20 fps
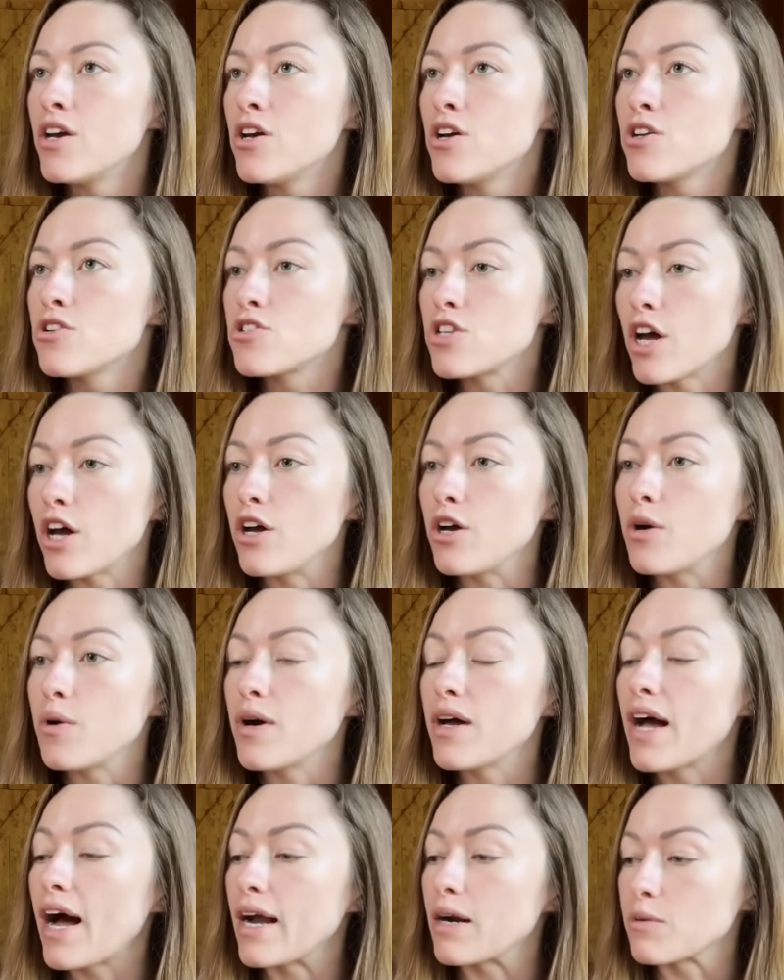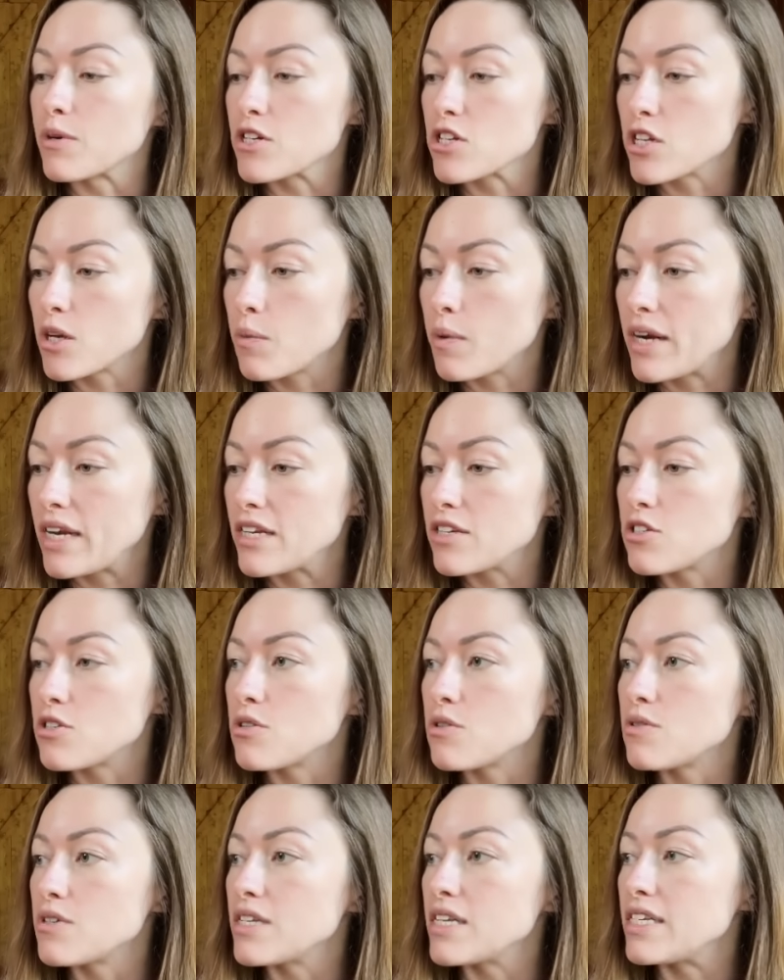So I originally went
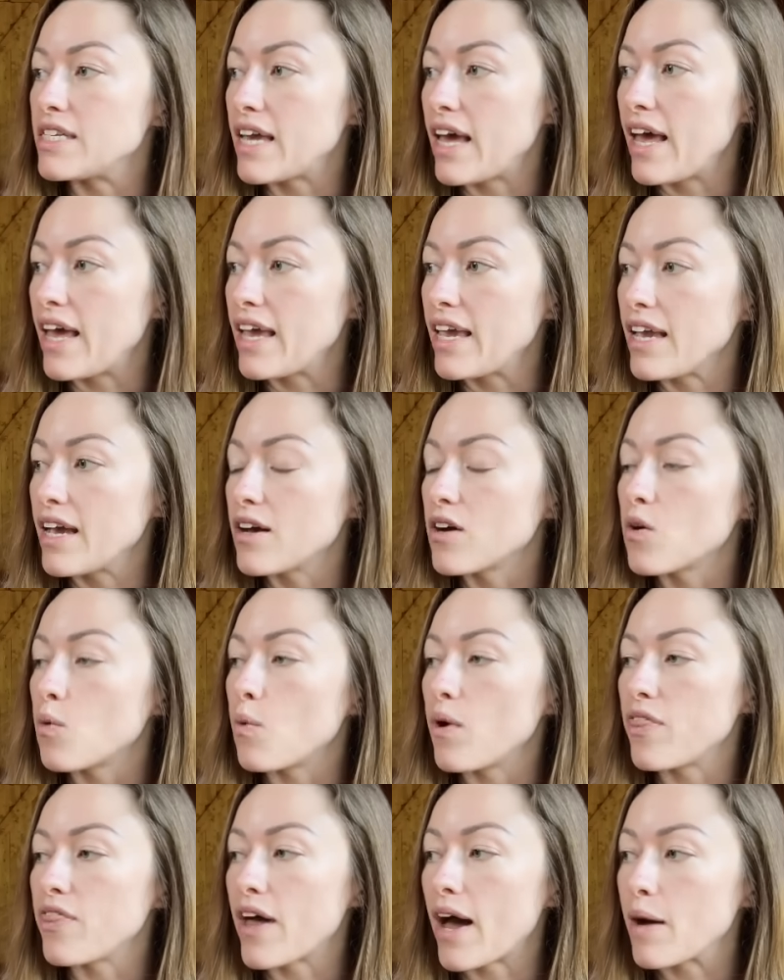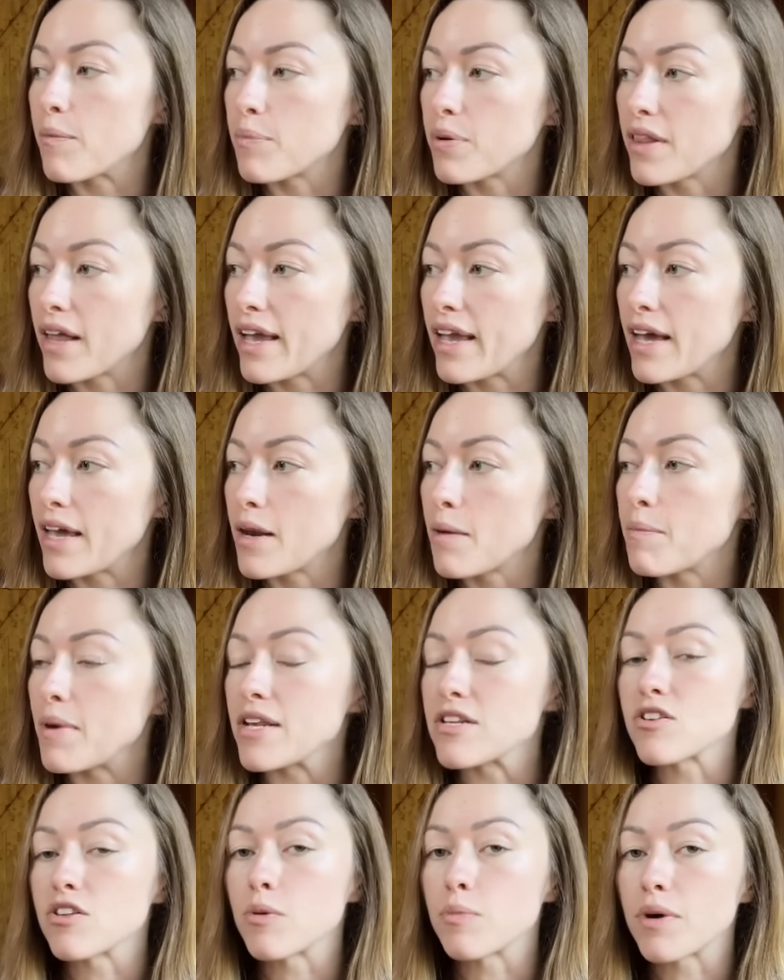into today with that plan
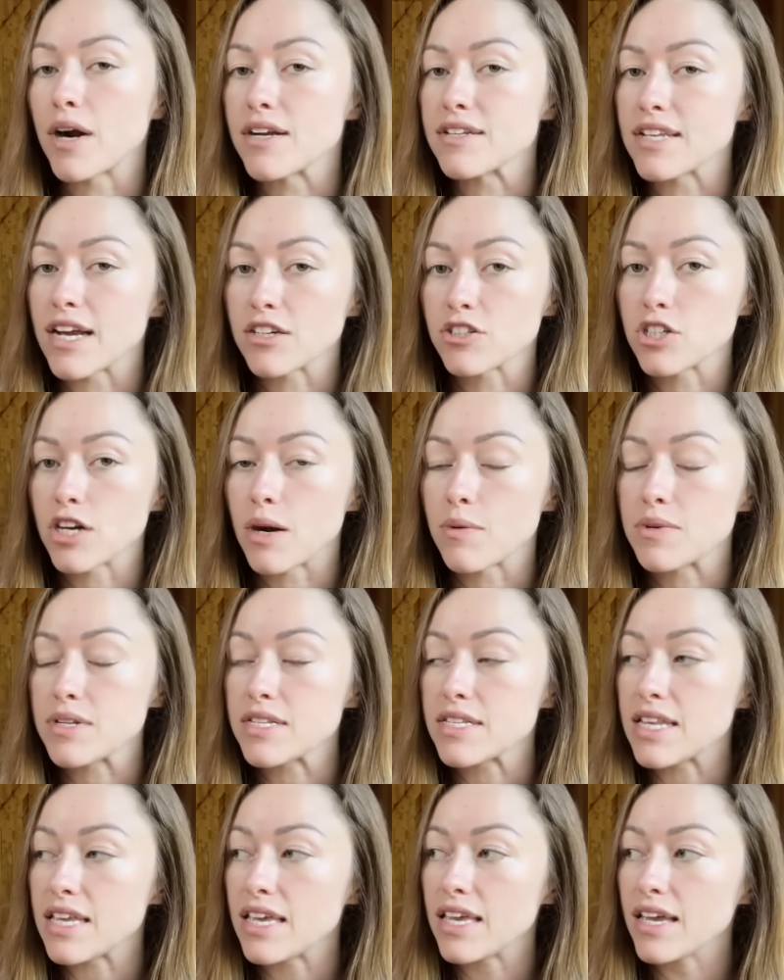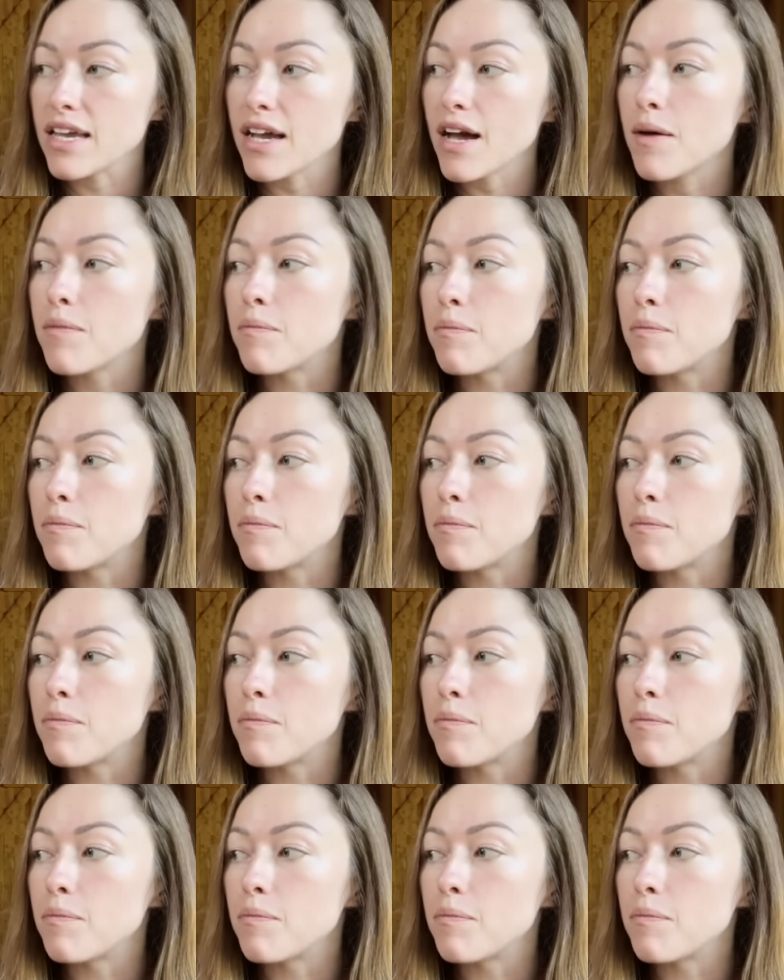based on the price action I was seeing,